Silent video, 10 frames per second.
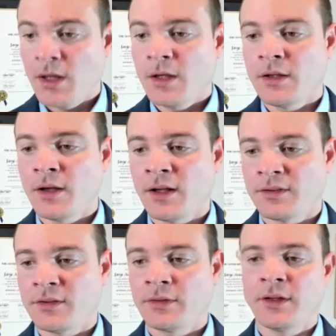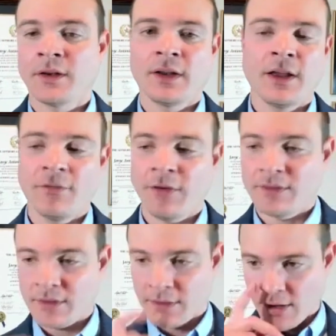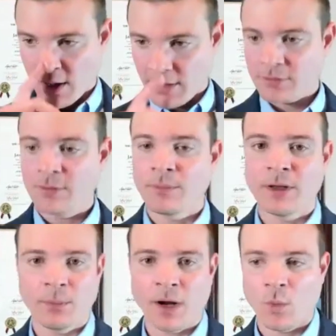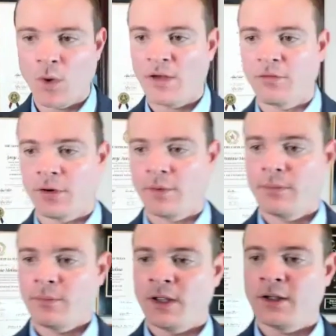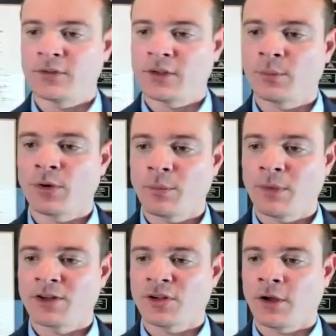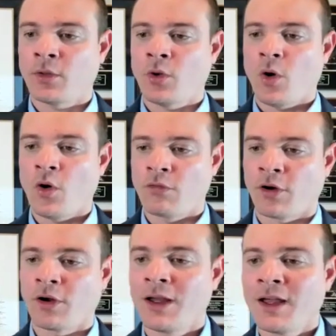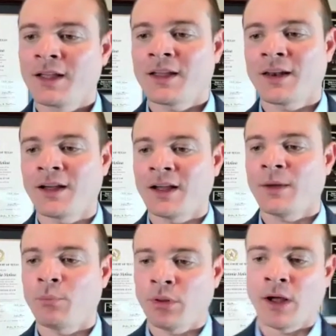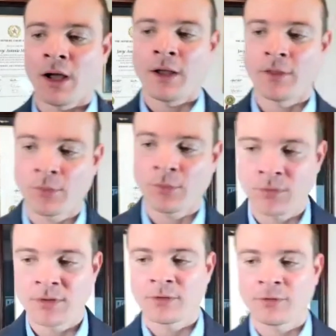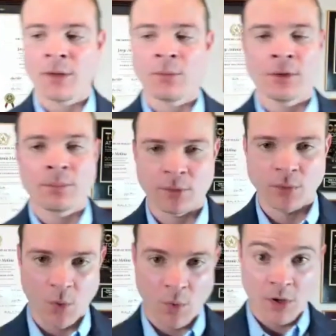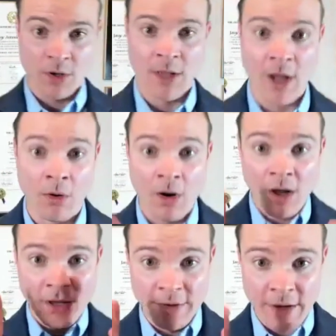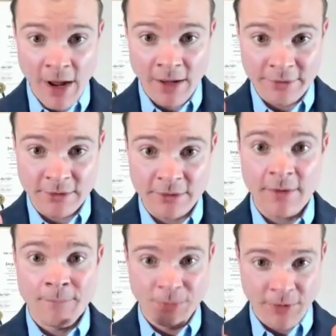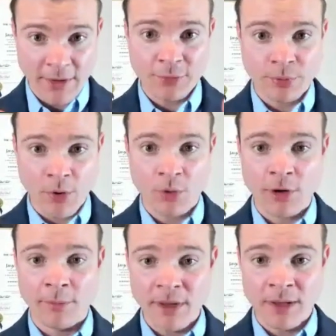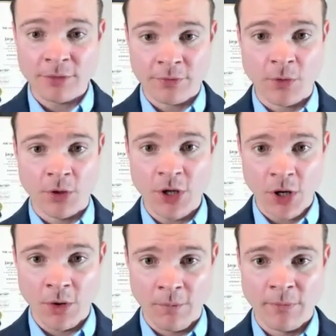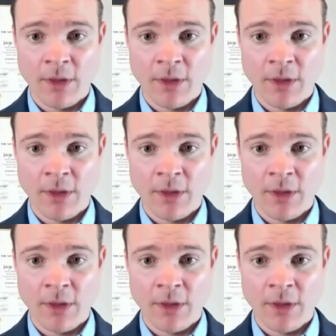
Yes, and then if I did not submit my waiver because they brought my child over, can I apply through this family parole? Now, yes, this program is for you.